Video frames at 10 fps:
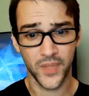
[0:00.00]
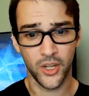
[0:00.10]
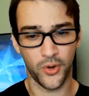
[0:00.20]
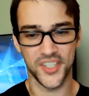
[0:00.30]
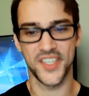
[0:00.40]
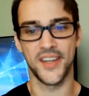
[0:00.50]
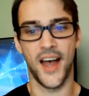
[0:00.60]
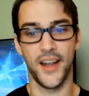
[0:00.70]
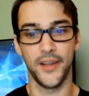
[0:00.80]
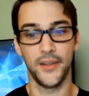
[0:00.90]
Chrissy
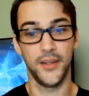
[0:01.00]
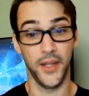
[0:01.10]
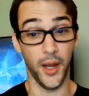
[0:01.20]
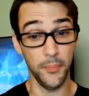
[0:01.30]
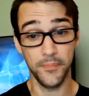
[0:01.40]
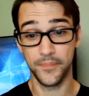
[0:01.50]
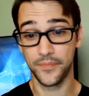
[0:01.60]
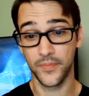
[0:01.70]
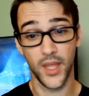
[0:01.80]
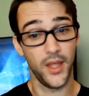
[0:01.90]
nodded. "Yup.
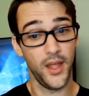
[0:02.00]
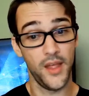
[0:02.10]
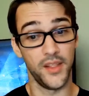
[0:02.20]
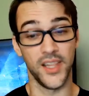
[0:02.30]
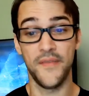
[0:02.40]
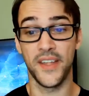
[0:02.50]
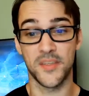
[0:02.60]
The living,